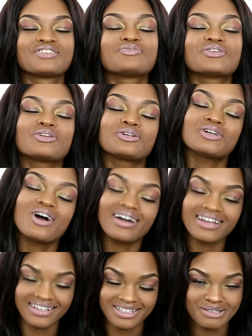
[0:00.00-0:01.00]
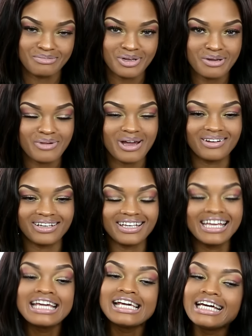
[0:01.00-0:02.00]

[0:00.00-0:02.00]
when they're talking to me about it.